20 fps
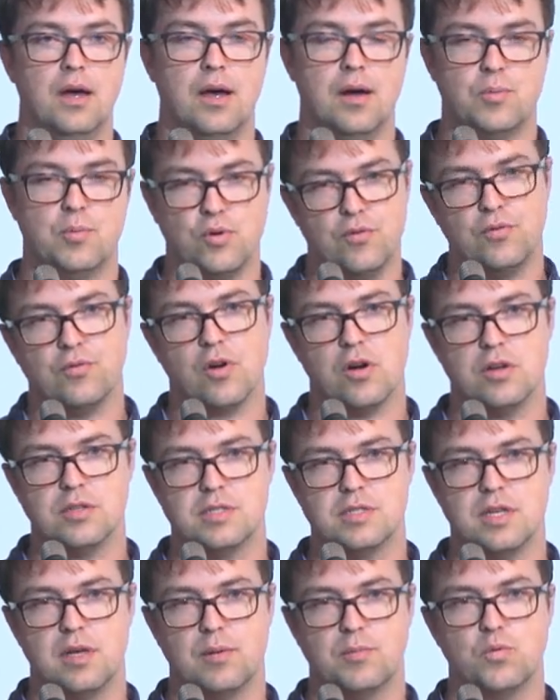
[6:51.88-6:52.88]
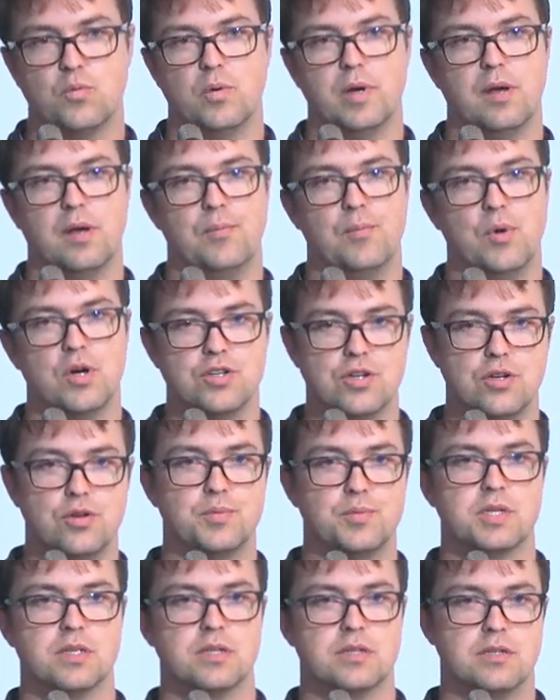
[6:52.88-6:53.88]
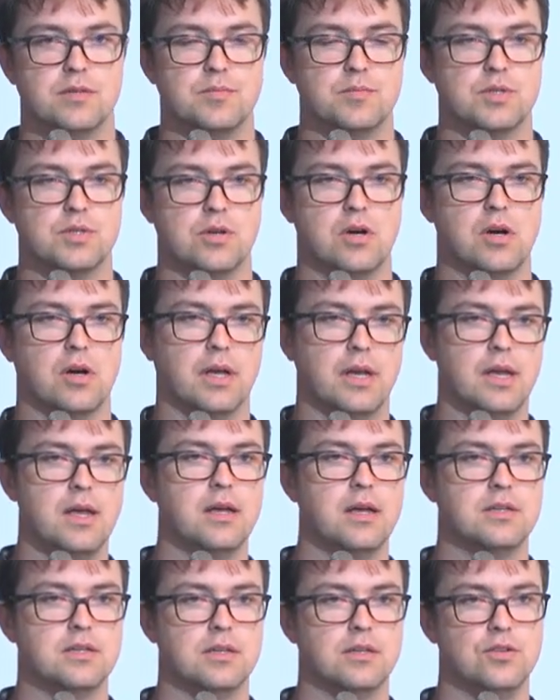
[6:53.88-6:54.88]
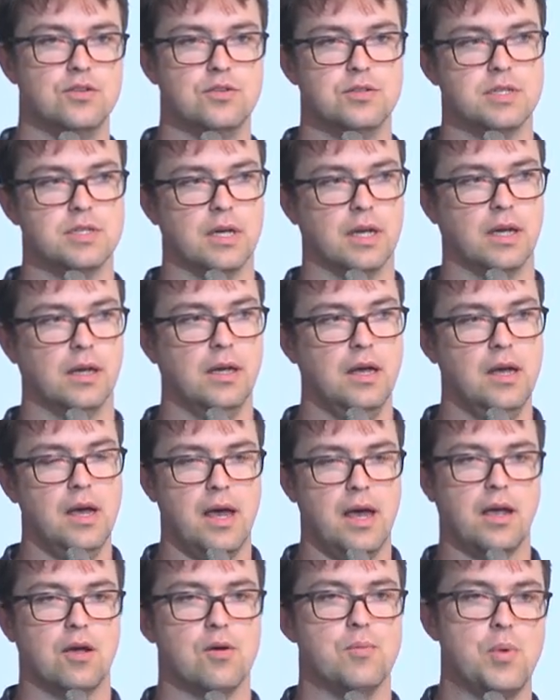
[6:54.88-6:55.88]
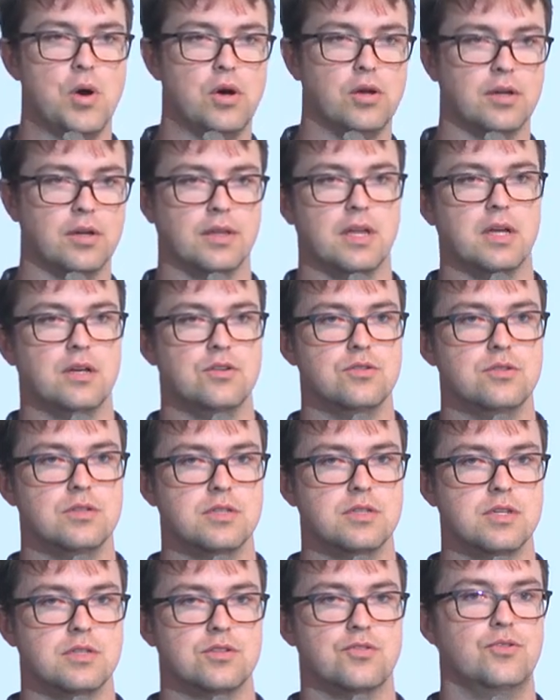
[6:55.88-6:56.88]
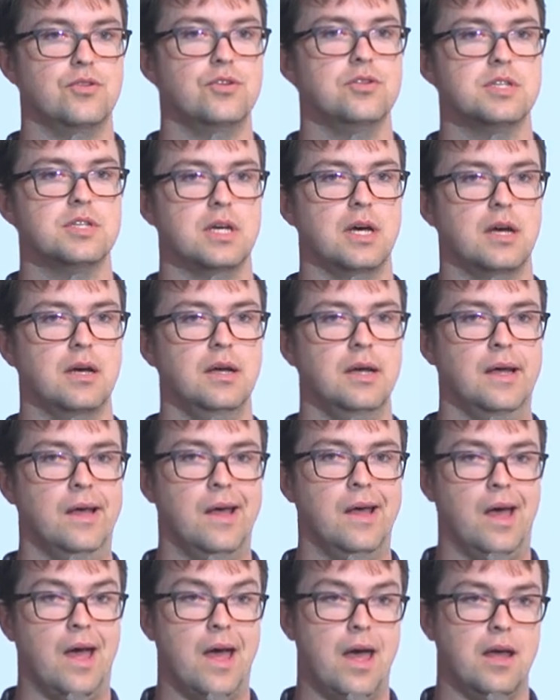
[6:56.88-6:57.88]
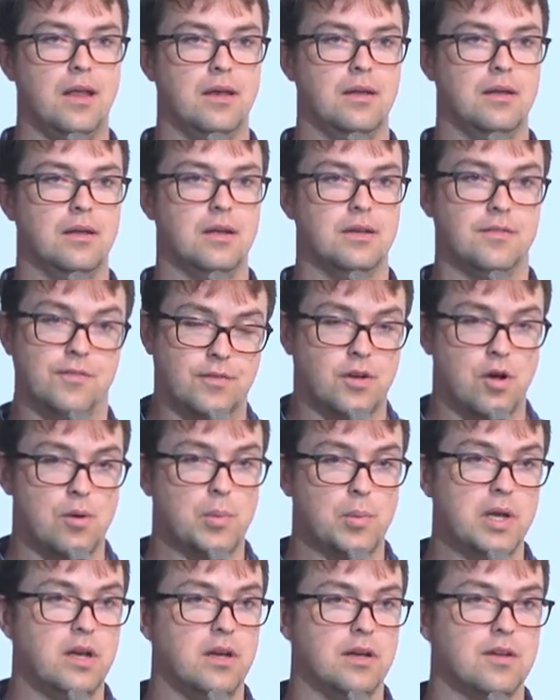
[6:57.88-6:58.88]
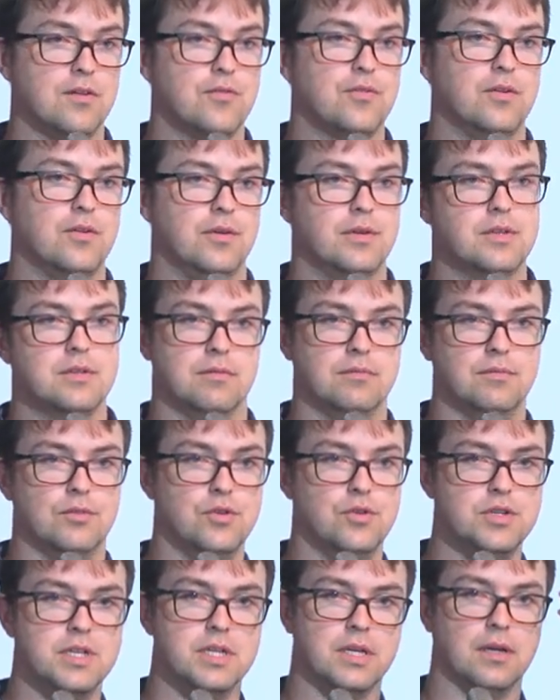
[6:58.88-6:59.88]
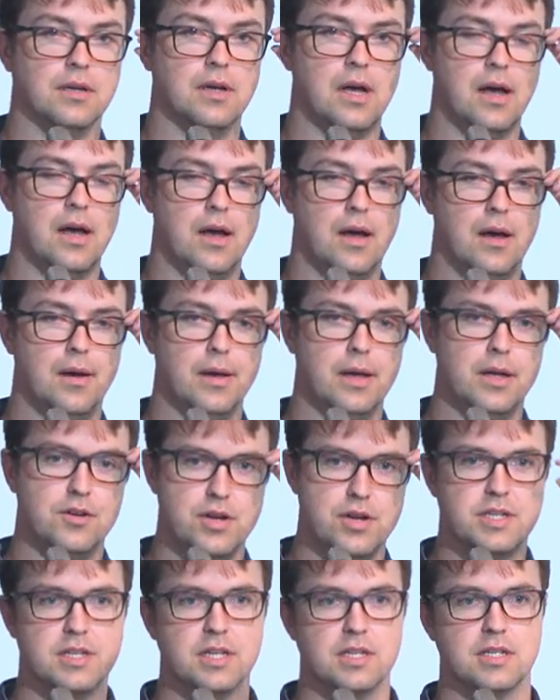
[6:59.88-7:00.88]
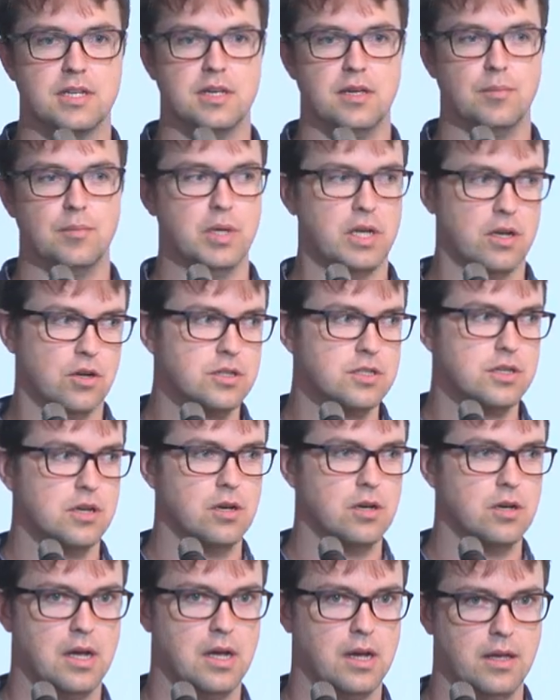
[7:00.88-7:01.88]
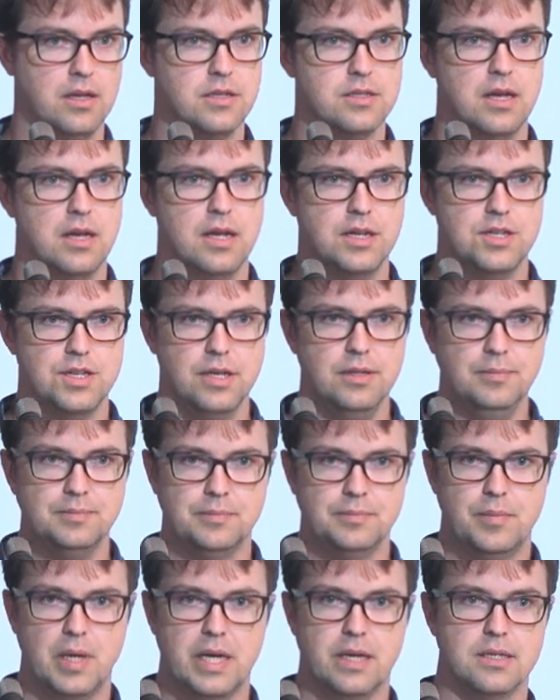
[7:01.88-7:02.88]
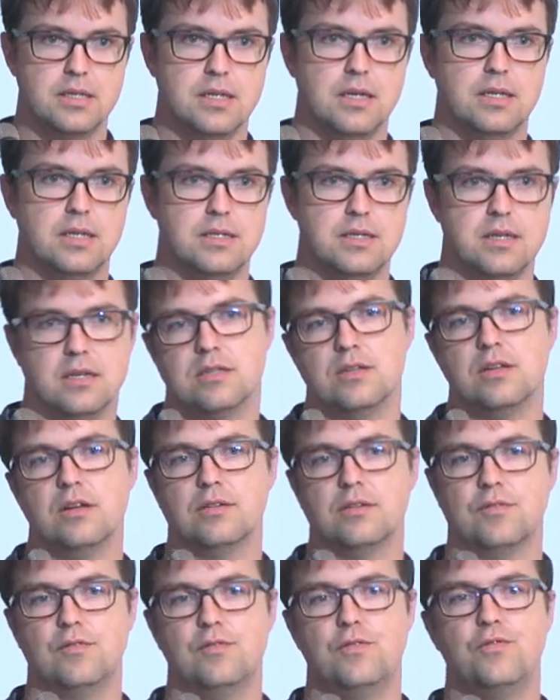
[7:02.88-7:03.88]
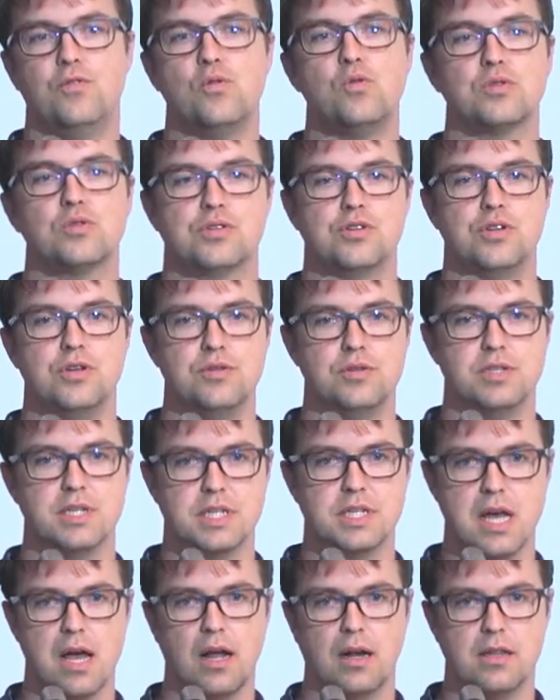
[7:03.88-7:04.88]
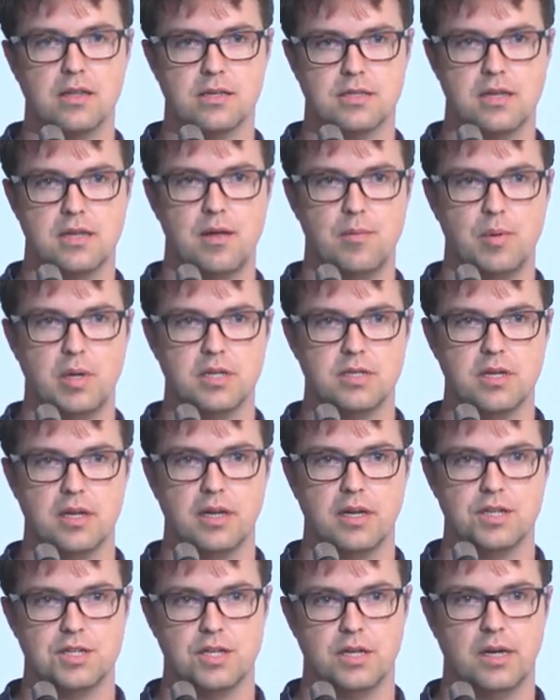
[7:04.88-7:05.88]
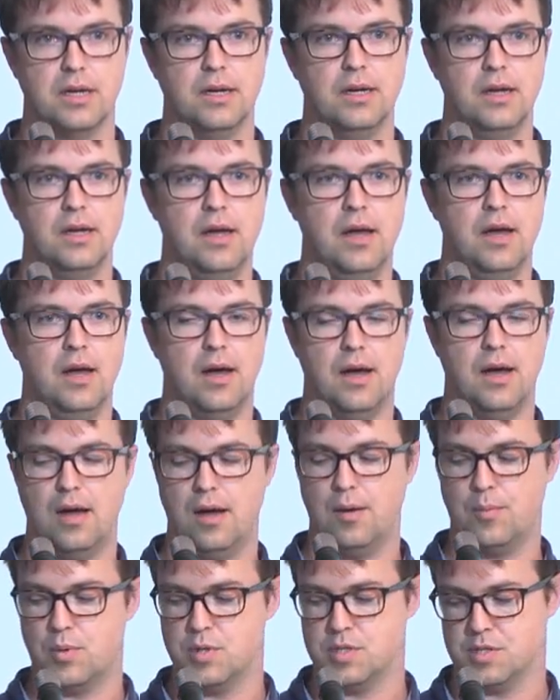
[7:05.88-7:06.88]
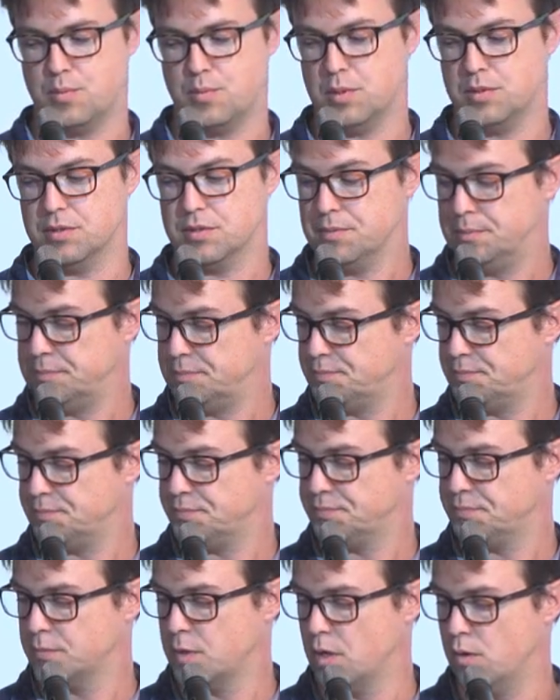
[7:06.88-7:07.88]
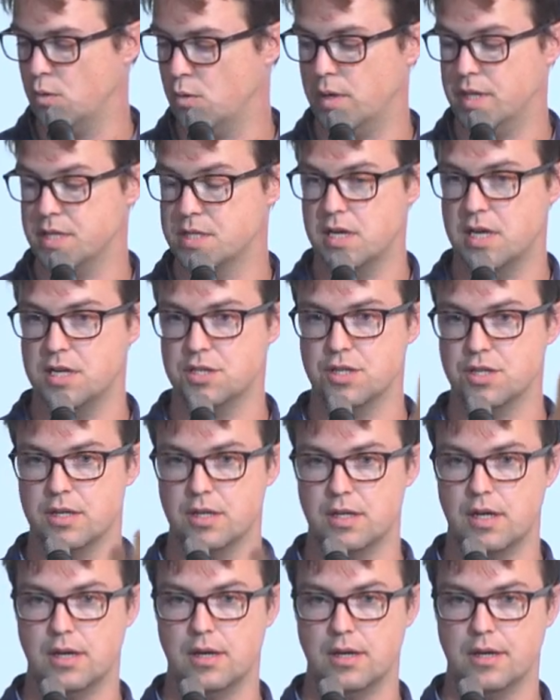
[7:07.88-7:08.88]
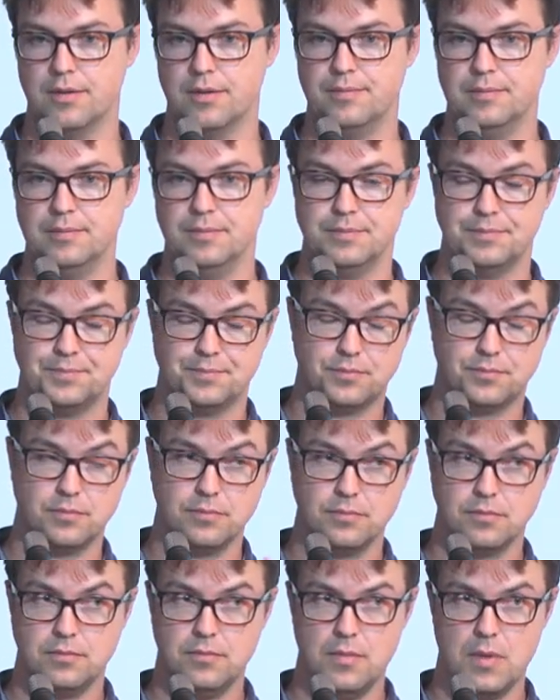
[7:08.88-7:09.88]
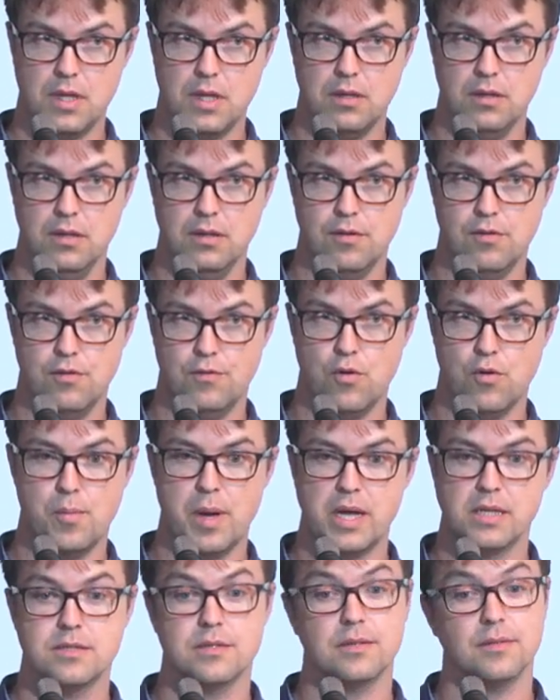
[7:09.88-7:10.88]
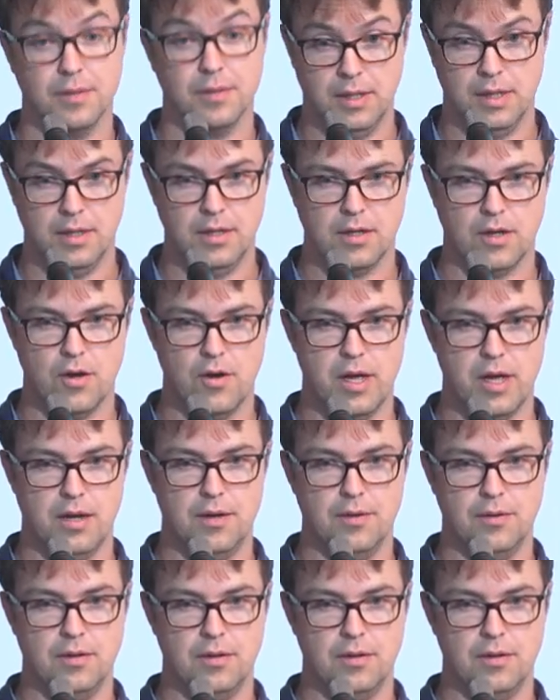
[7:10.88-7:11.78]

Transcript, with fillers: a proof of concept where Mojaloop systems are connected using a component that uses this router and a completely different routing uh, addressing scheme. It looks a like Interledger, but it, it, it's not forced to use exactly the same Interledger uh, principles or Interledger uh, formats. Go ahead.